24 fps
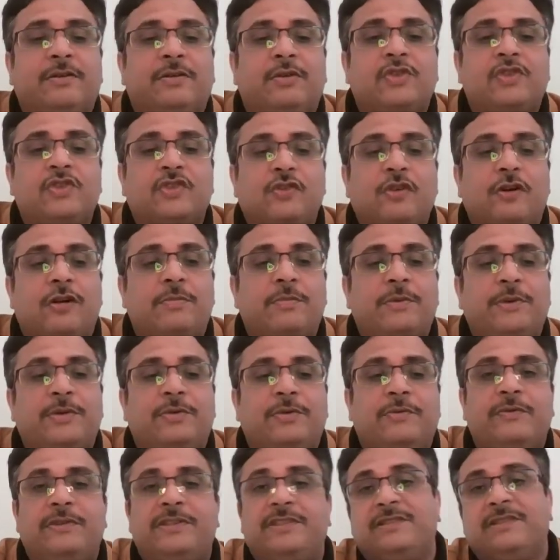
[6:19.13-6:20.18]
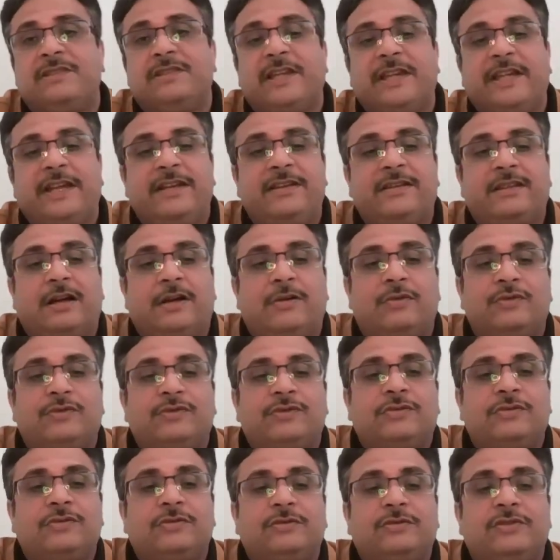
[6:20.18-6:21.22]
Scorpio, which is in the eighth house.